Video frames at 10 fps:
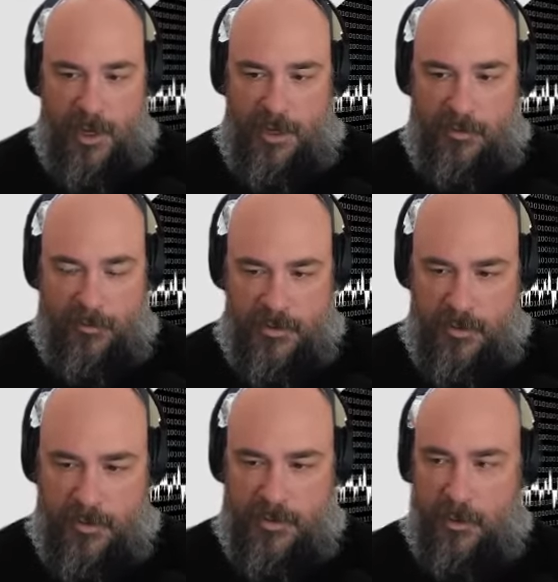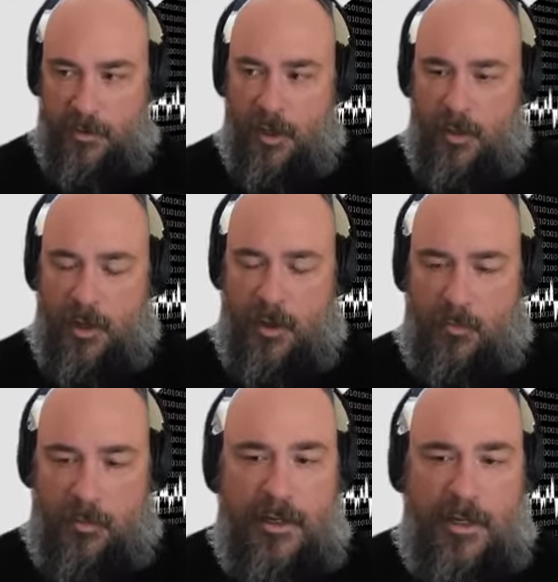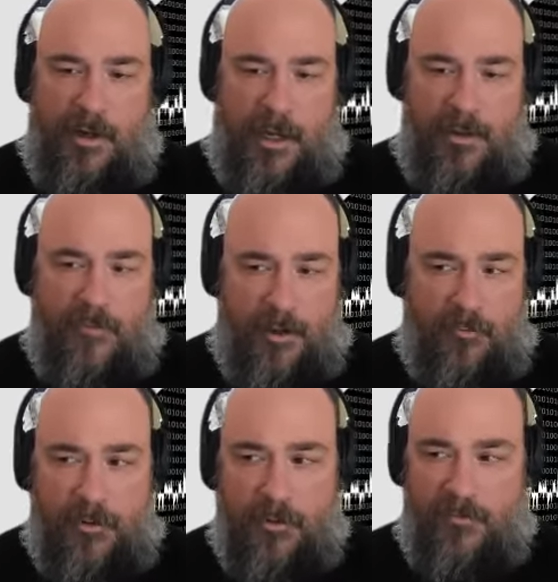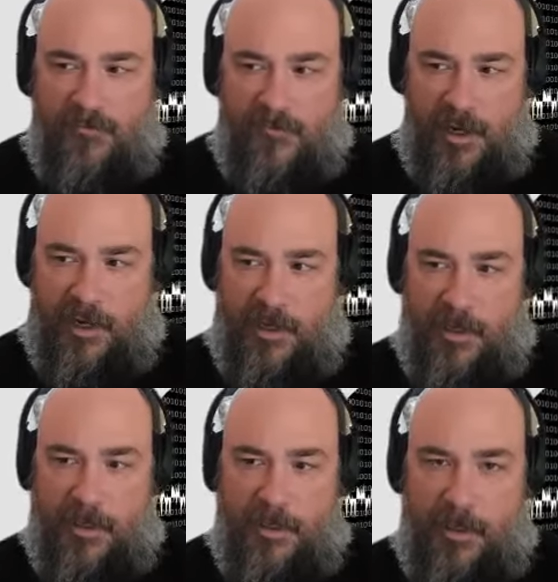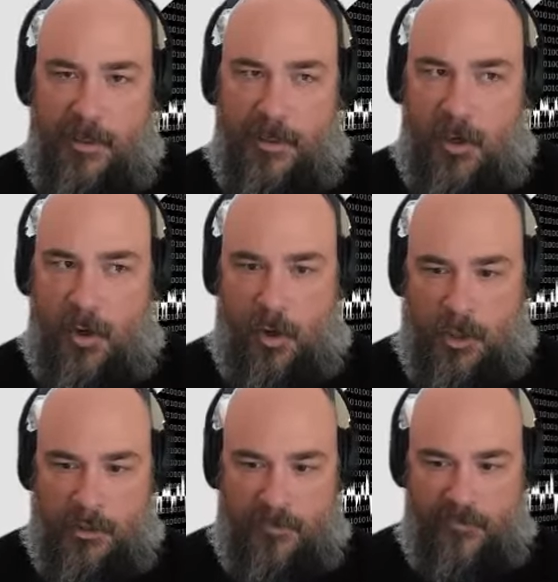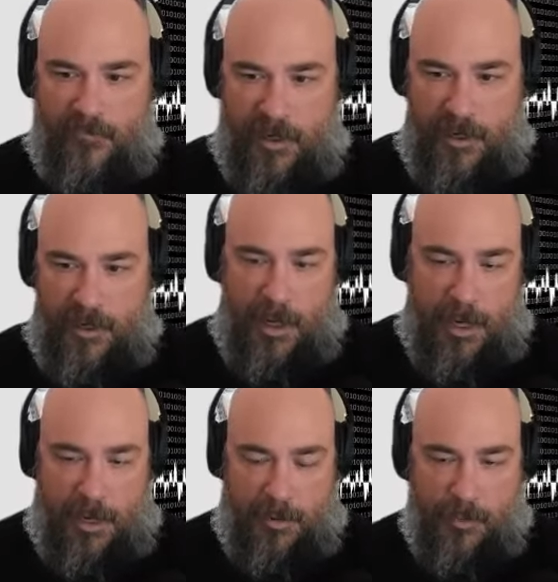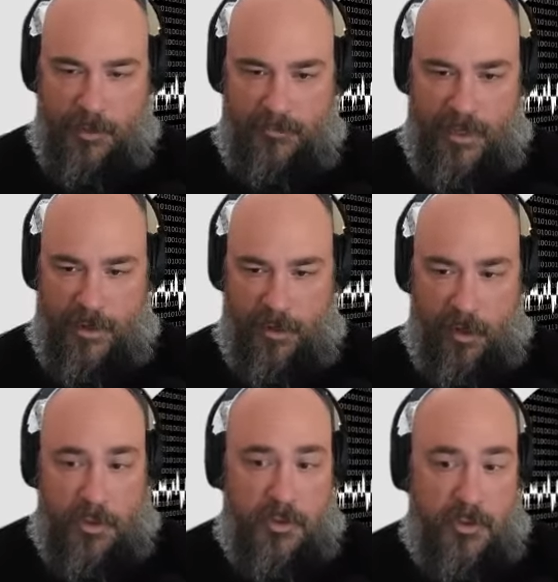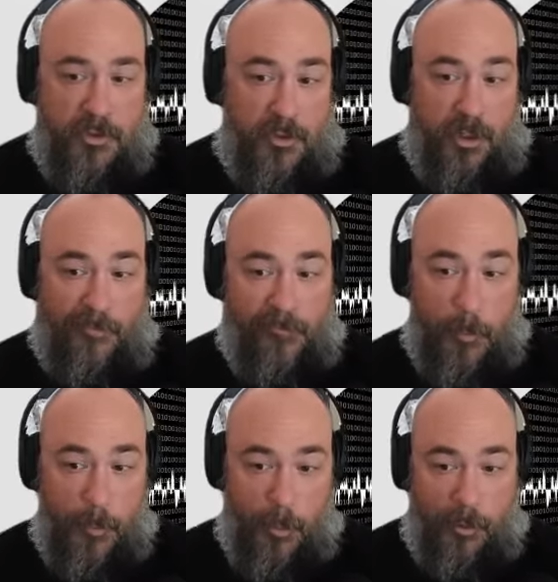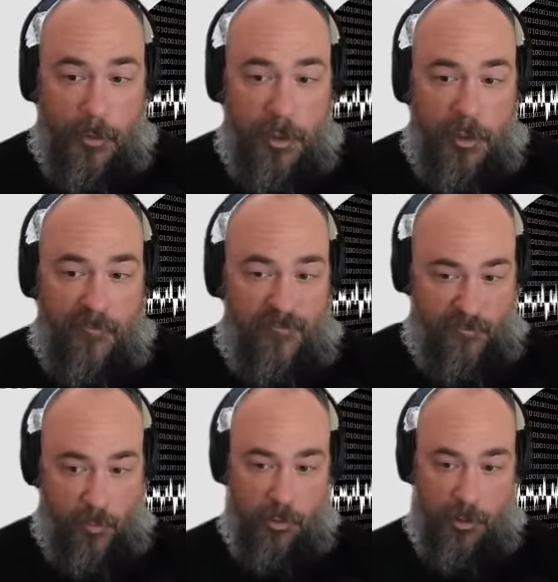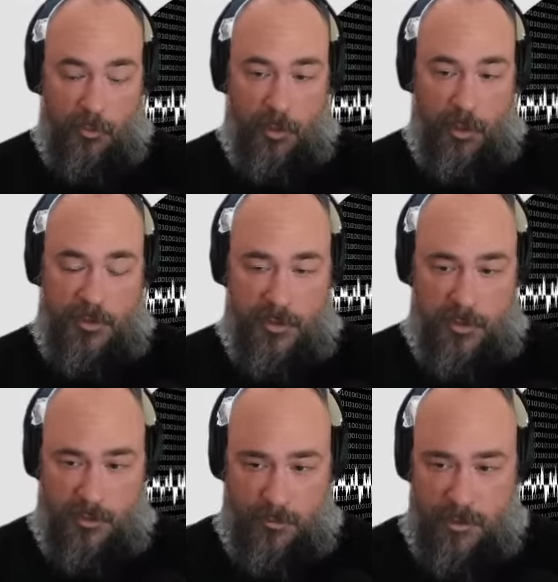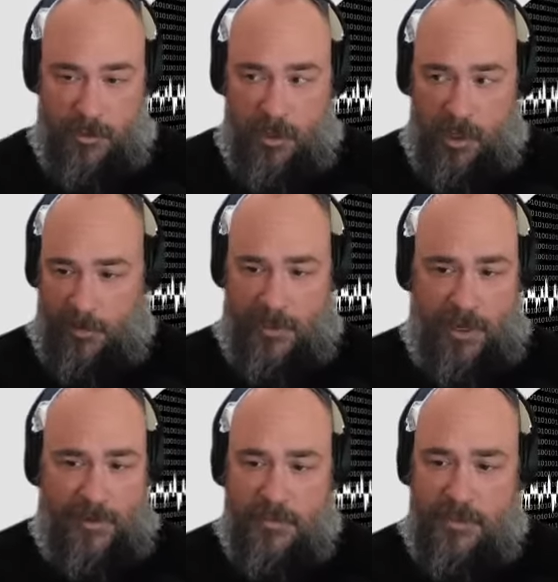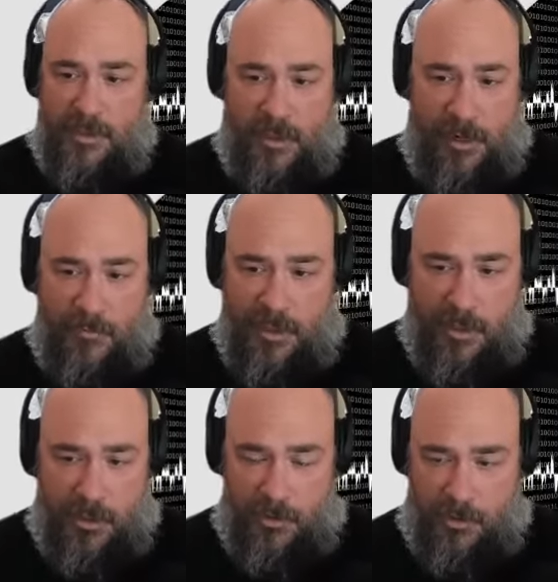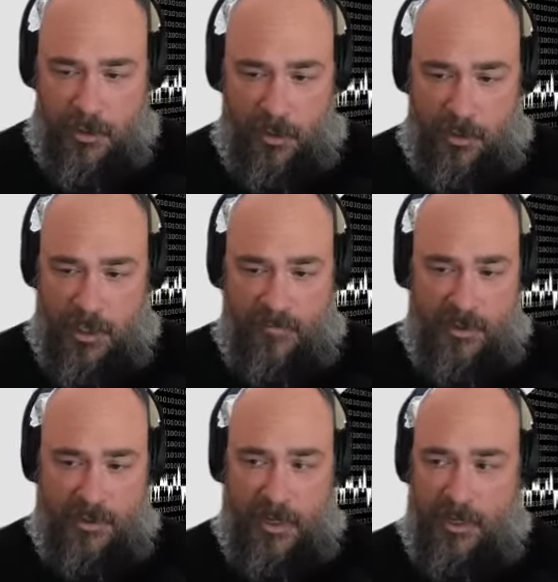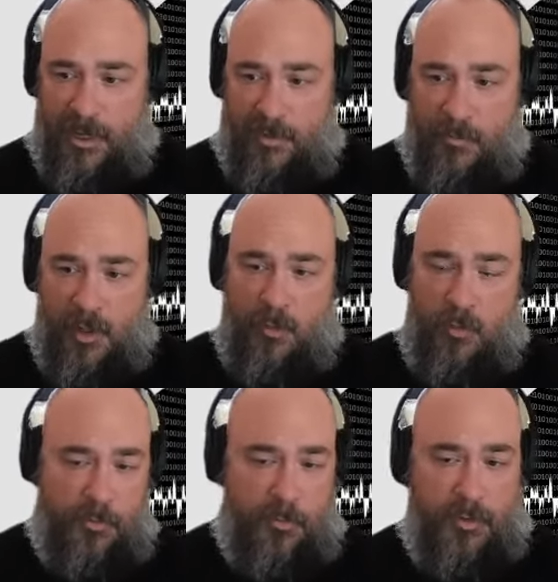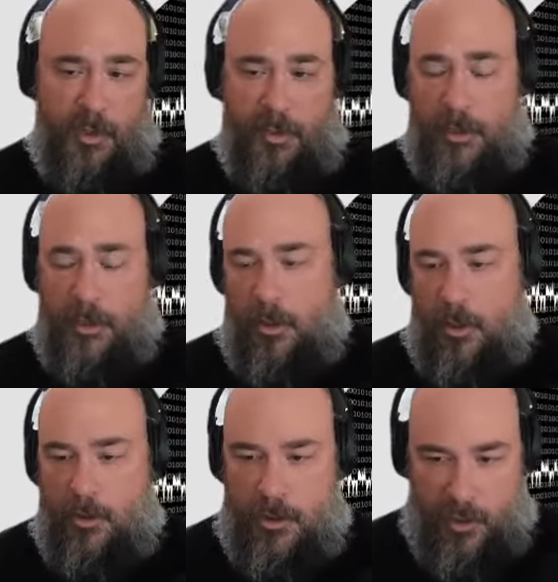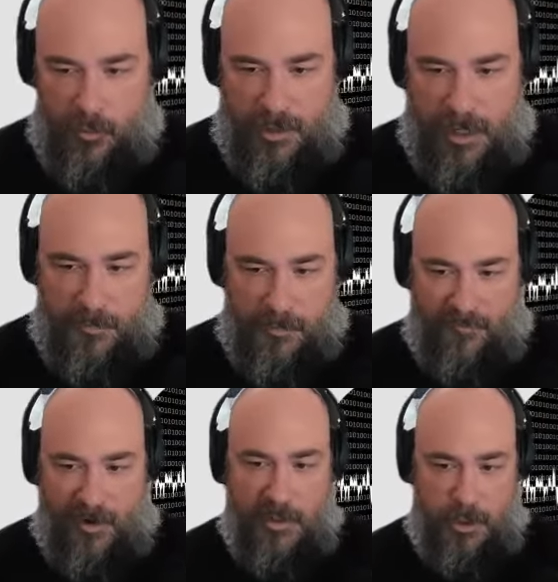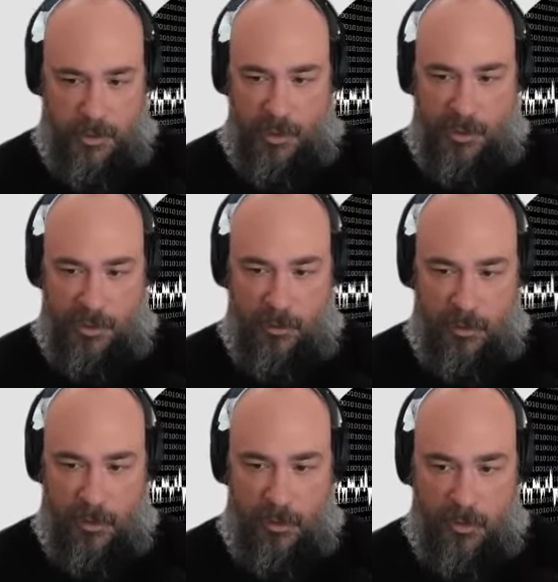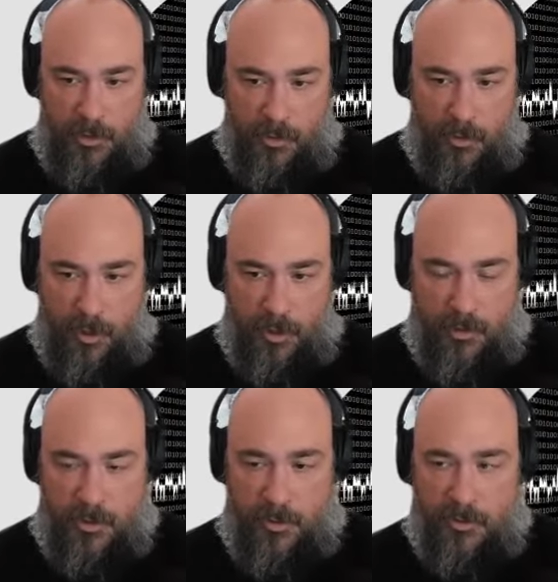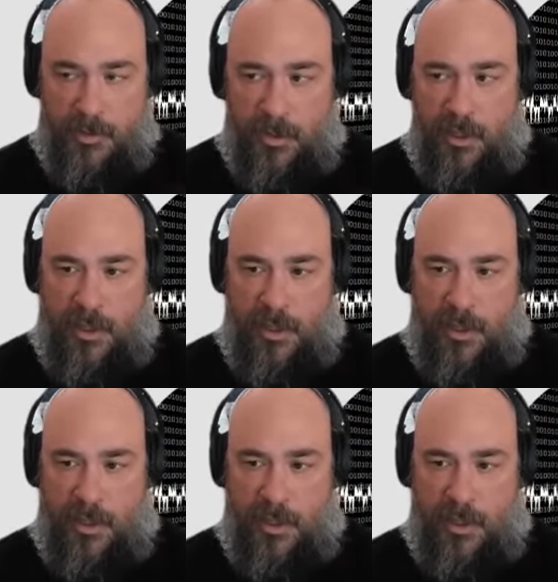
I don't think so. Right now, I really find it hard to believe that our users are comfortable fully with our systems. I mean, I even see conversations on AV and AM where we're talking about, oh, we got to provide training to our users.